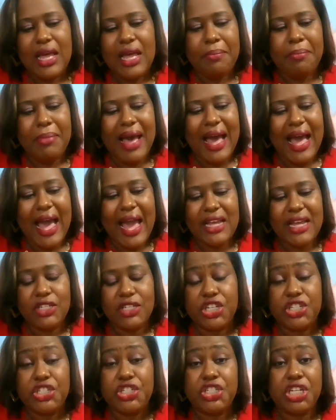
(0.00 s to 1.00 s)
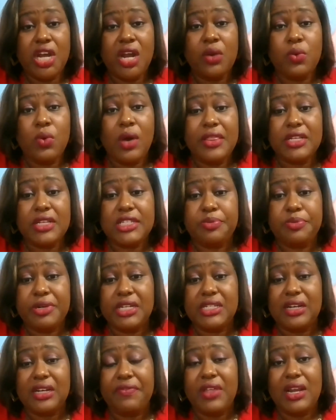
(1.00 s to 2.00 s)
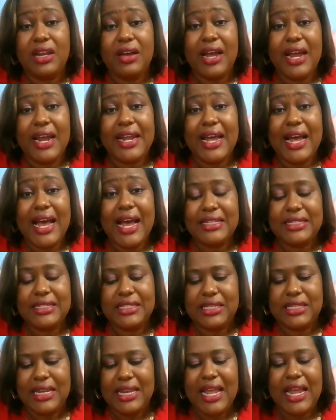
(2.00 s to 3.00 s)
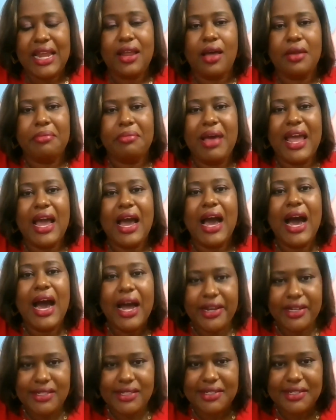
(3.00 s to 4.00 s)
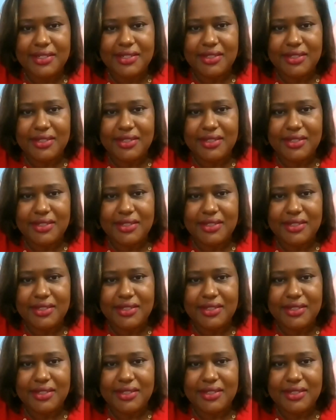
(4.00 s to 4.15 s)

by just sharing what the Spirit of the Lord has laid on my heart.